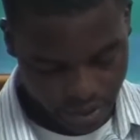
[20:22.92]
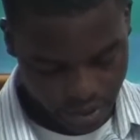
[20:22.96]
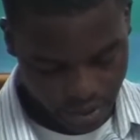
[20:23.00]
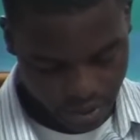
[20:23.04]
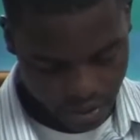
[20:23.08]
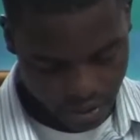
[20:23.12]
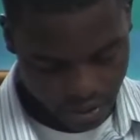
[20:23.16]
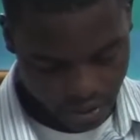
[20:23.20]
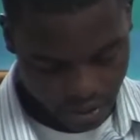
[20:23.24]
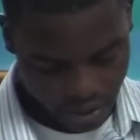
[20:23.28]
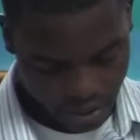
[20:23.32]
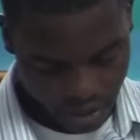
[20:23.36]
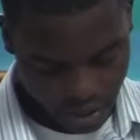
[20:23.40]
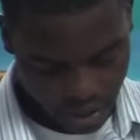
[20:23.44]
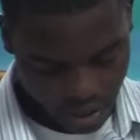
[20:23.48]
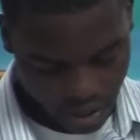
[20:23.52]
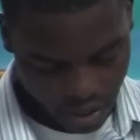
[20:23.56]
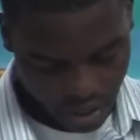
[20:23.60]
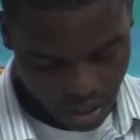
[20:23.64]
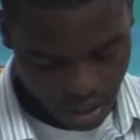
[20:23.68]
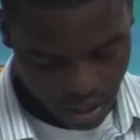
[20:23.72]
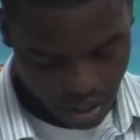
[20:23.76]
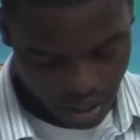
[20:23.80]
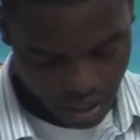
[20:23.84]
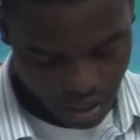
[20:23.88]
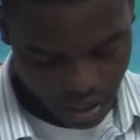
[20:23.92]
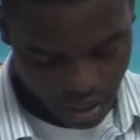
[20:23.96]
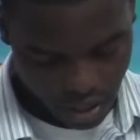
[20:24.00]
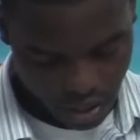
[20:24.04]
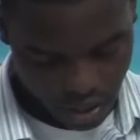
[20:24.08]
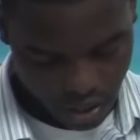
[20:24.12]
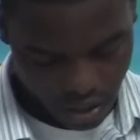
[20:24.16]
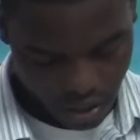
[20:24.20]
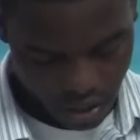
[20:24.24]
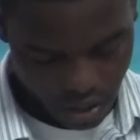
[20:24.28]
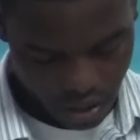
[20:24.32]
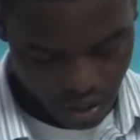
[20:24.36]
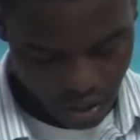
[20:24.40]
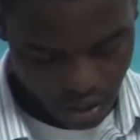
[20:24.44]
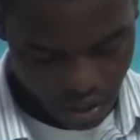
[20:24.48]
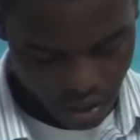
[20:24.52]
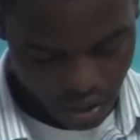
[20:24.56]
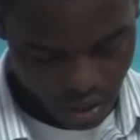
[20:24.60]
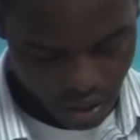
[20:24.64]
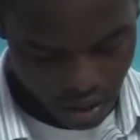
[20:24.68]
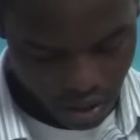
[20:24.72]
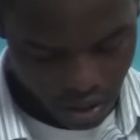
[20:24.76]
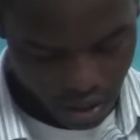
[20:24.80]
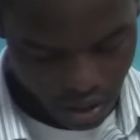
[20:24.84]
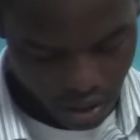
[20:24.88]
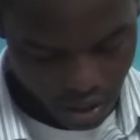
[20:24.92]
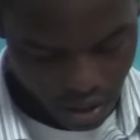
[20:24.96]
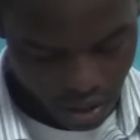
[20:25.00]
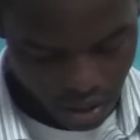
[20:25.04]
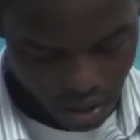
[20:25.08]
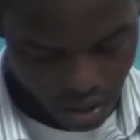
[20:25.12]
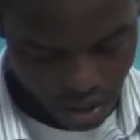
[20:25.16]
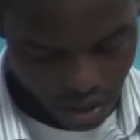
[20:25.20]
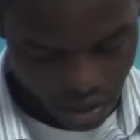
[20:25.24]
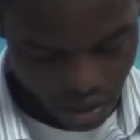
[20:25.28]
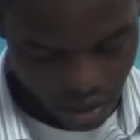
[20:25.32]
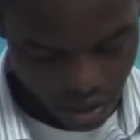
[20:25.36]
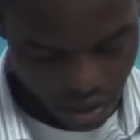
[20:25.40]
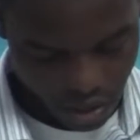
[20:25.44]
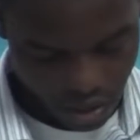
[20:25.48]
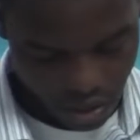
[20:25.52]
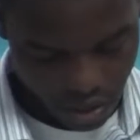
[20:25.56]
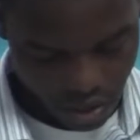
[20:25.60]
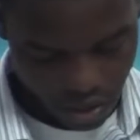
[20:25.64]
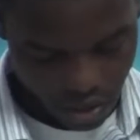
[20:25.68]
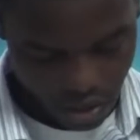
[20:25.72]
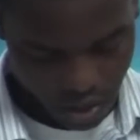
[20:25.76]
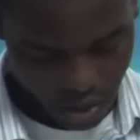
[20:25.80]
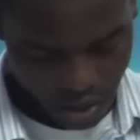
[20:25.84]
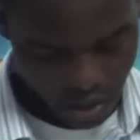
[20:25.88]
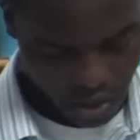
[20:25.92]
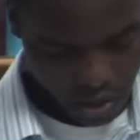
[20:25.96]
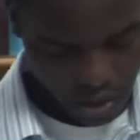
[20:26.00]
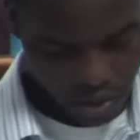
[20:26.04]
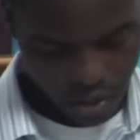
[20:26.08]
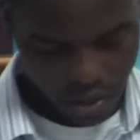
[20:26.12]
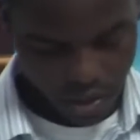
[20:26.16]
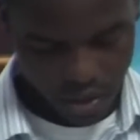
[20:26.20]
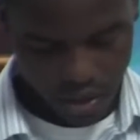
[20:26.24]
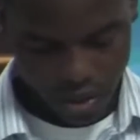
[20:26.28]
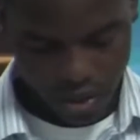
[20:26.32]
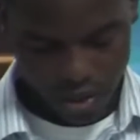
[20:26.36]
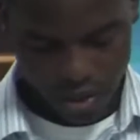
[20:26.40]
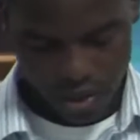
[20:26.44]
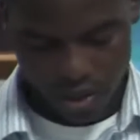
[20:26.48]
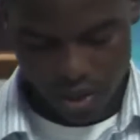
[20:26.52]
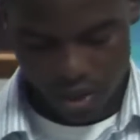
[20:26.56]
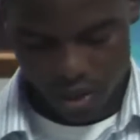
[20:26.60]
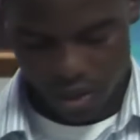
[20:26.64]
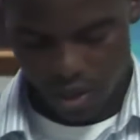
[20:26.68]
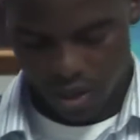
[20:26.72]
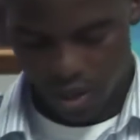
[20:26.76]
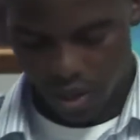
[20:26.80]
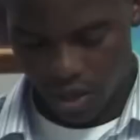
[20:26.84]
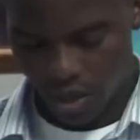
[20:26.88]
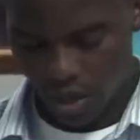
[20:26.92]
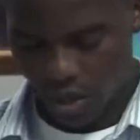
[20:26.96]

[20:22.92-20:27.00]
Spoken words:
(silence)